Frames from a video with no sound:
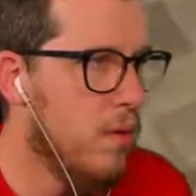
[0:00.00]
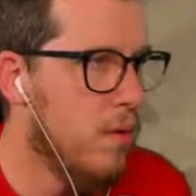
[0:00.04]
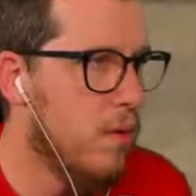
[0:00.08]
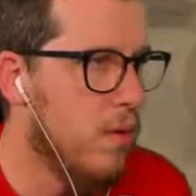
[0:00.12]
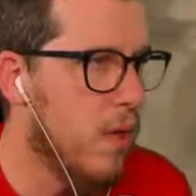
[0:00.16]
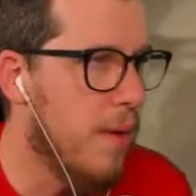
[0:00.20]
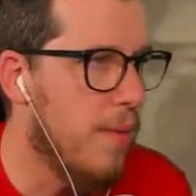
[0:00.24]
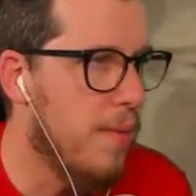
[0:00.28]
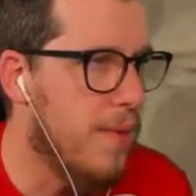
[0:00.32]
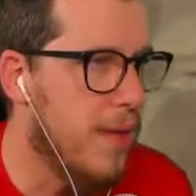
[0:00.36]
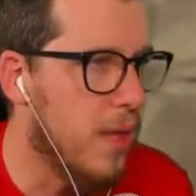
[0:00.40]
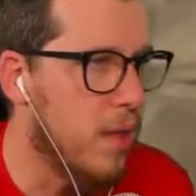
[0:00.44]

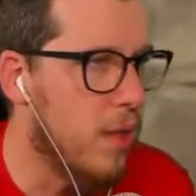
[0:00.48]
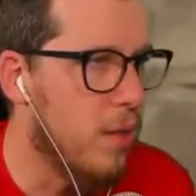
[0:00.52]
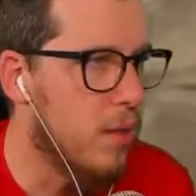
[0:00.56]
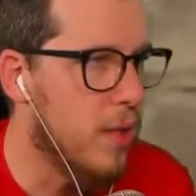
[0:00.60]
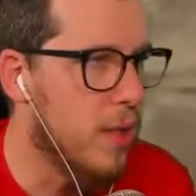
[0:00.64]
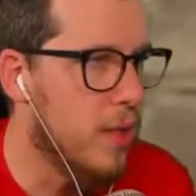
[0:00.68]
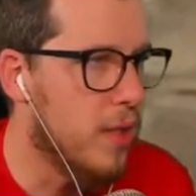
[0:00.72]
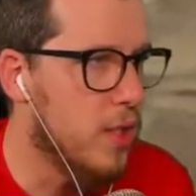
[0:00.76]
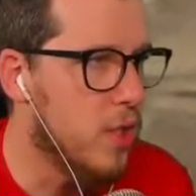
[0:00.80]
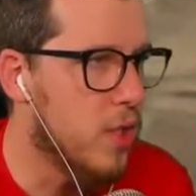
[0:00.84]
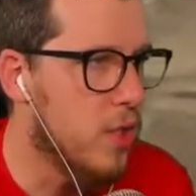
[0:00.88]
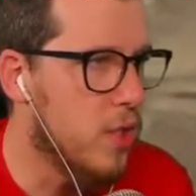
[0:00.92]
I'm thinking
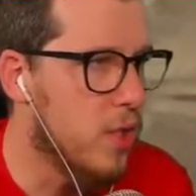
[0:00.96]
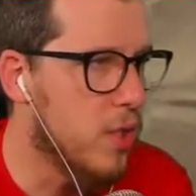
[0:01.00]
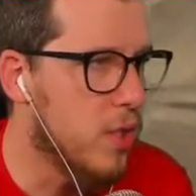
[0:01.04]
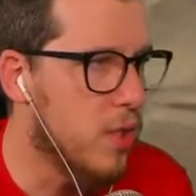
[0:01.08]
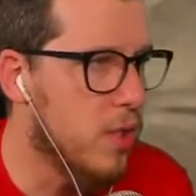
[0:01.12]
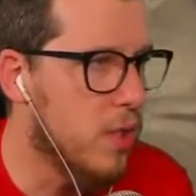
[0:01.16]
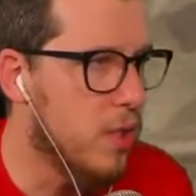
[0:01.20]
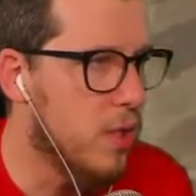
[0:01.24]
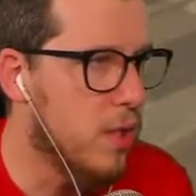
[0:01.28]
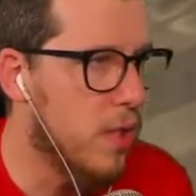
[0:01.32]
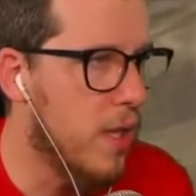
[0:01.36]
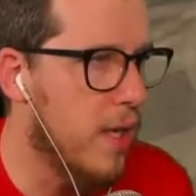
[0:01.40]
let's just
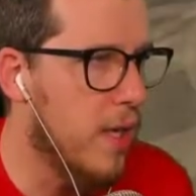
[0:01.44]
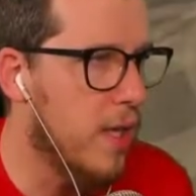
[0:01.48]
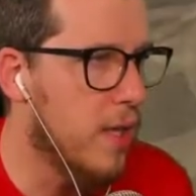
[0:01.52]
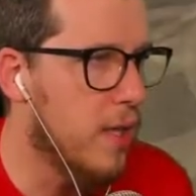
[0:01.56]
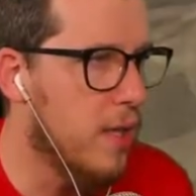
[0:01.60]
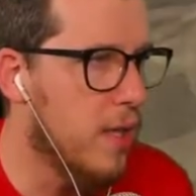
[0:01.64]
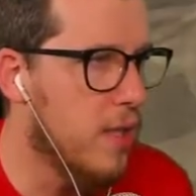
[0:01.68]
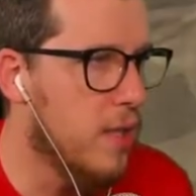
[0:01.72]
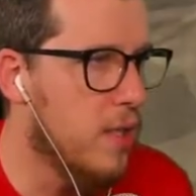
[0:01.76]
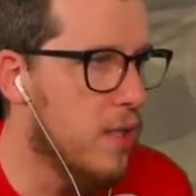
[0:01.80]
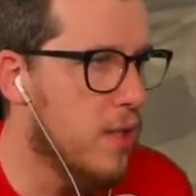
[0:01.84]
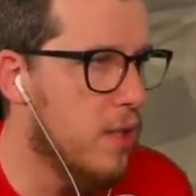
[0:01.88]
kind of
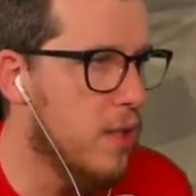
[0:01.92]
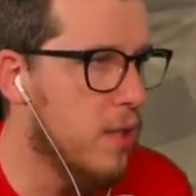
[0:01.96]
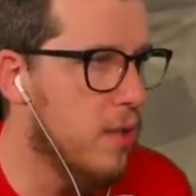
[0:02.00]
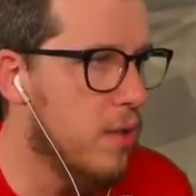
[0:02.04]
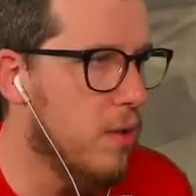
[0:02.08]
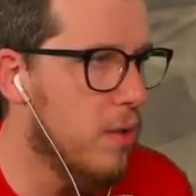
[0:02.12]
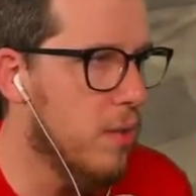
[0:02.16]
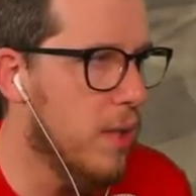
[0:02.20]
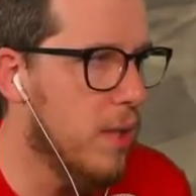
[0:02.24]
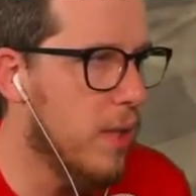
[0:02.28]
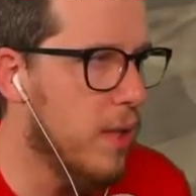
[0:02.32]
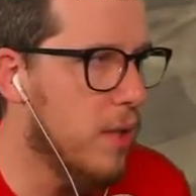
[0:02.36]
continue
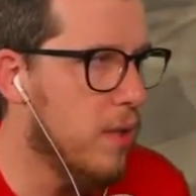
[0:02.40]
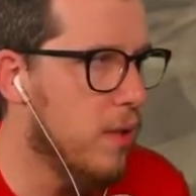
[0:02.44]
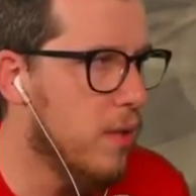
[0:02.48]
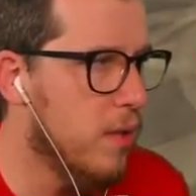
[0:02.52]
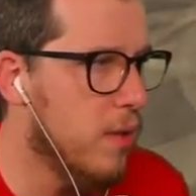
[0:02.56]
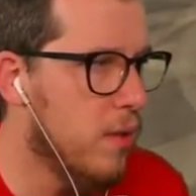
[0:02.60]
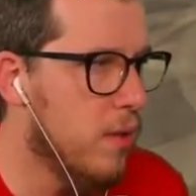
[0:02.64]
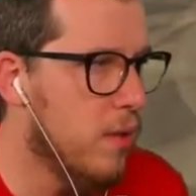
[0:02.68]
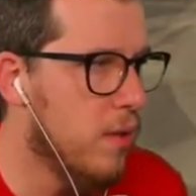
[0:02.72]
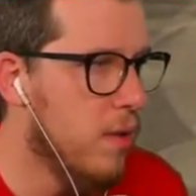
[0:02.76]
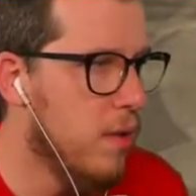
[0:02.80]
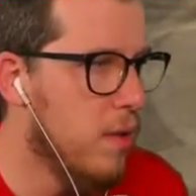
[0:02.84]
the way,
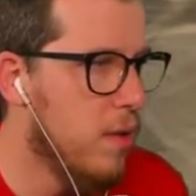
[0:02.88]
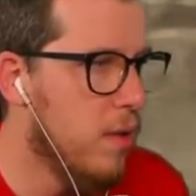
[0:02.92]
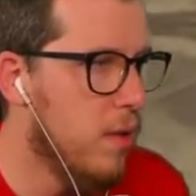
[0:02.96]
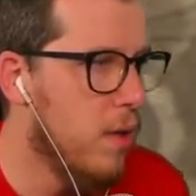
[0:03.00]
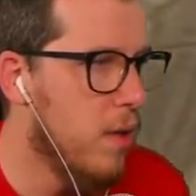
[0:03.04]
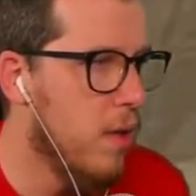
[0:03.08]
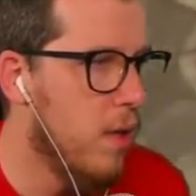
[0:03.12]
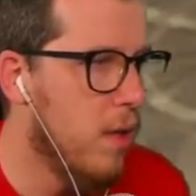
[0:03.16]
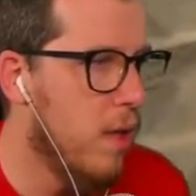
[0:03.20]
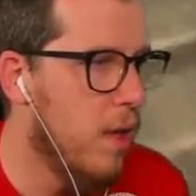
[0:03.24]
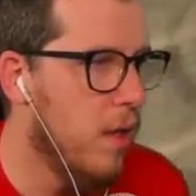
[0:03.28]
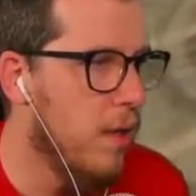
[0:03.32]

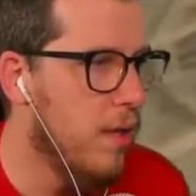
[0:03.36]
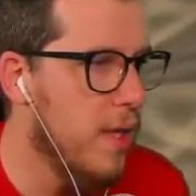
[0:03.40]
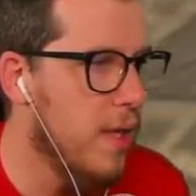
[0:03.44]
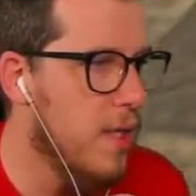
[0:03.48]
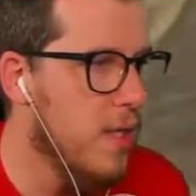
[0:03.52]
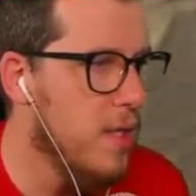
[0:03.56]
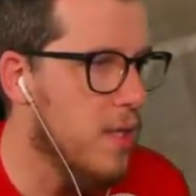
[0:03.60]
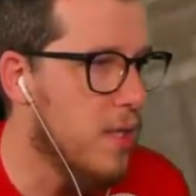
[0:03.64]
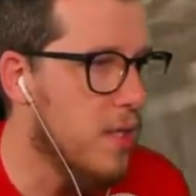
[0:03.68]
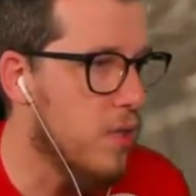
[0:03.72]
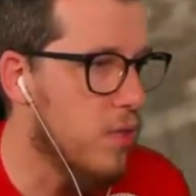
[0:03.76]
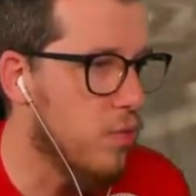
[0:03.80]

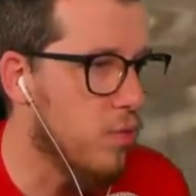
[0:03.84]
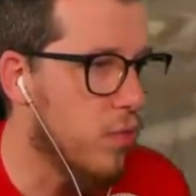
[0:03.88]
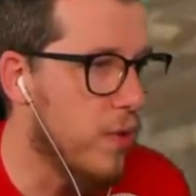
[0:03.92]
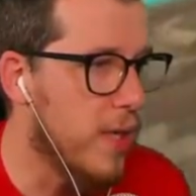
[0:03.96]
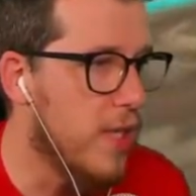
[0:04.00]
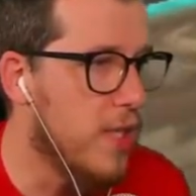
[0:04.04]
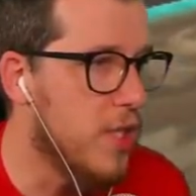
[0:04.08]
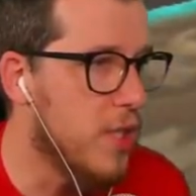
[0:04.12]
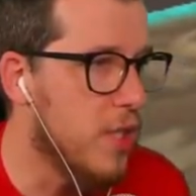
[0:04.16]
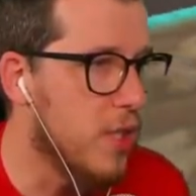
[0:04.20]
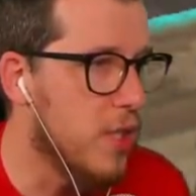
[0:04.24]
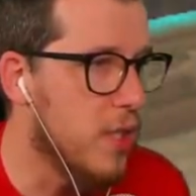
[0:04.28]
unless this
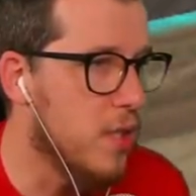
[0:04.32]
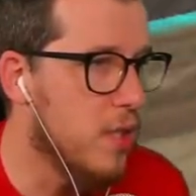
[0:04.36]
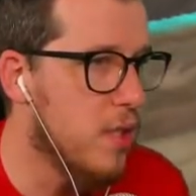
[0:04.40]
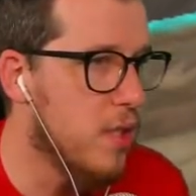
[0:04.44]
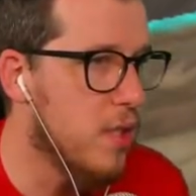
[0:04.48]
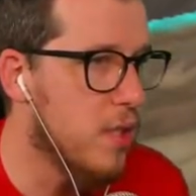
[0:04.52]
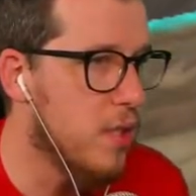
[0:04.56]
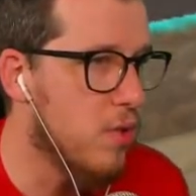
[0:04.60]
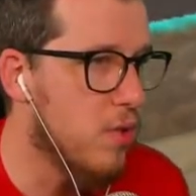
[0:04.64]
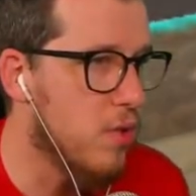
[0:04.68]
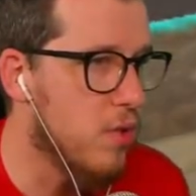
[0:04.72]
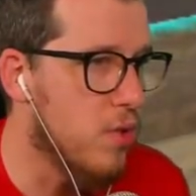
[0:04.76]

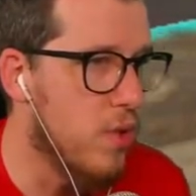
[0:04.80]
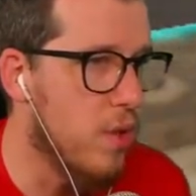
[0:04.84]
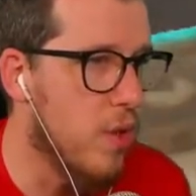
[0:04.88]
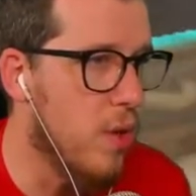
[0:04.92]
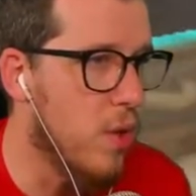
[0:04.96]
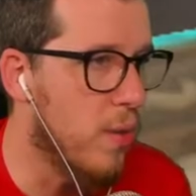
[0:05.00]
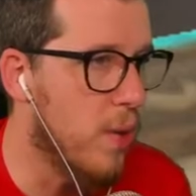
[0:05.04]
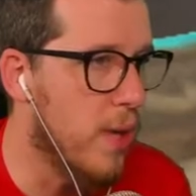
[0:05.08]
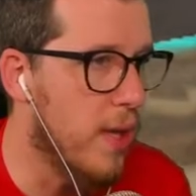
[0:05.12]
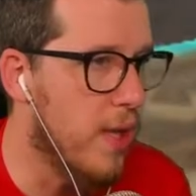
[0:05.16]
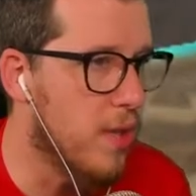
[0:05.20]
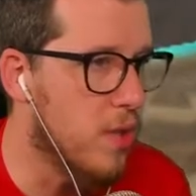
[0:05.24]
reaches. There's no
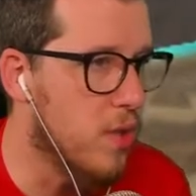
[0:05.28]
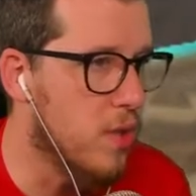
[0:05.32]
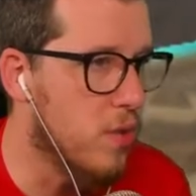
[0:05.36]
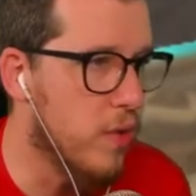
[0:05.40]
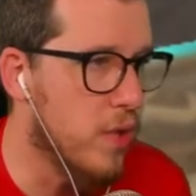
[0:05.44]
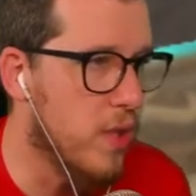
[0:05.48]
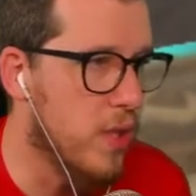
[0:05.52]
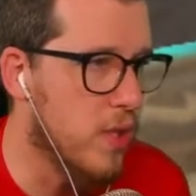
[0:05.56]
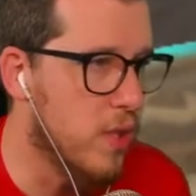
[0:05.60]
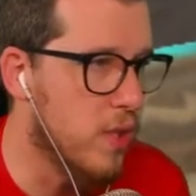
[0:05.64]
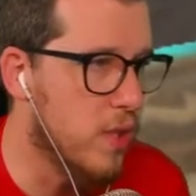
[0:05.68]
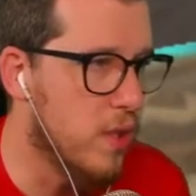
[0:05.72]
way this
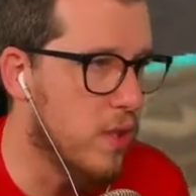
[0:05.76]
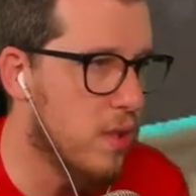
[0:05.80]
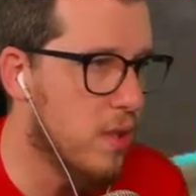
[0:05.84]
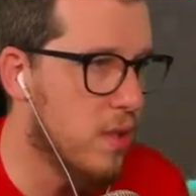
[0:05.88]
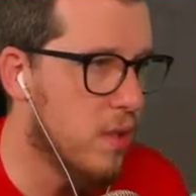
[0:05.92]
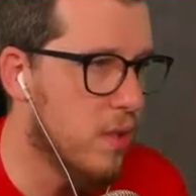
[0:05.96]
reaches.